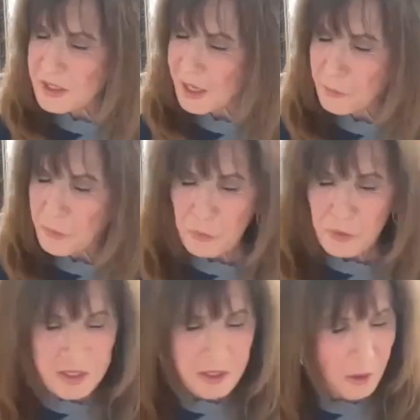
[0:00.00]
The same.
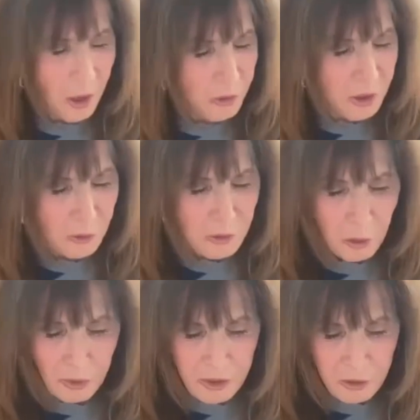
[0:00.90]
Listen. Oh, no,
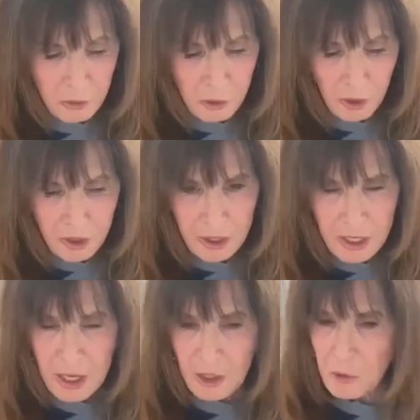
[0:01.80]
no. In New York,
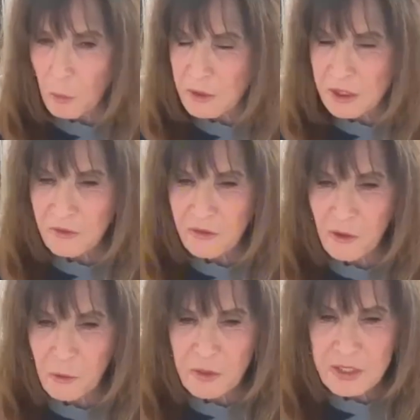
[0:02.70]
you always
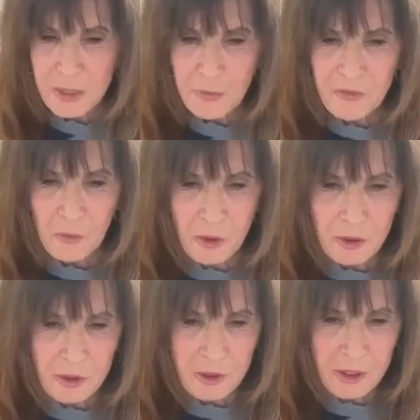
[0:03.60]
confirm the day before.